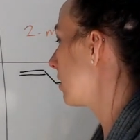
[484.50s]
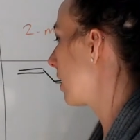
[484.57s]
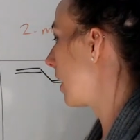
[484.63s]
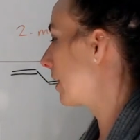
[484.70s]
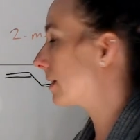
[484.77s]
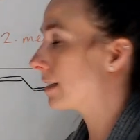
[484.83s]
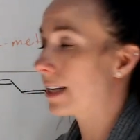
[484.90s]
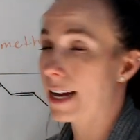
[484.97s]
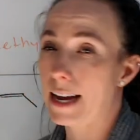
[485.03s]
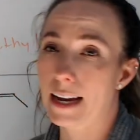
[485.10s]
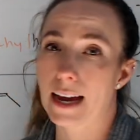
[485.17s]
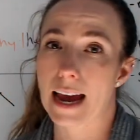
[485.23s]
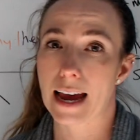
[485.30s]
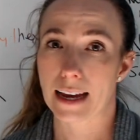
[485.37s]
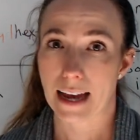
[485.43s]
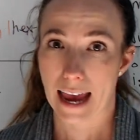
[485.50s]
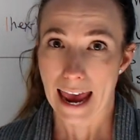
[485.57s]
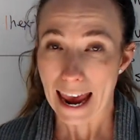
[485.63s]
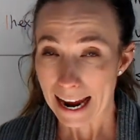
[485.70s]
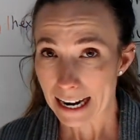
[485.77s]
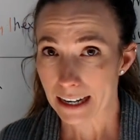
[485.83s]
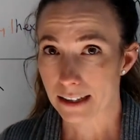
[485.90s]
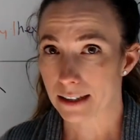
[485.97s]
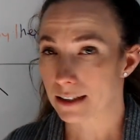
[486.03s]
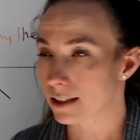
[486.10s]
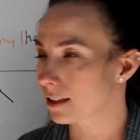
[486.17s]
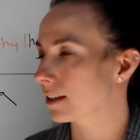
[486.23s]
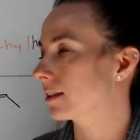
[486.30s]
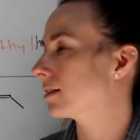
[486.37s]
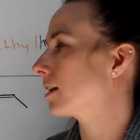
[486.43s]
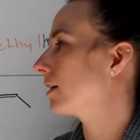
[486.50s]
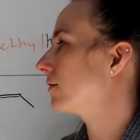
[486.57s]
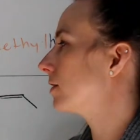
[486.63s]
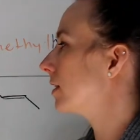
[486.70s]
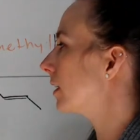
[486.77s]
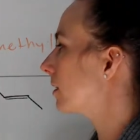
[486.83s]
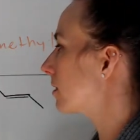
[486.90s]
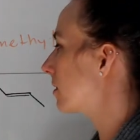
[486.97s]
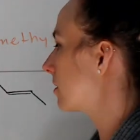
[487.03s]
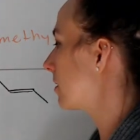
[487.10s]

I say hex instead of 6.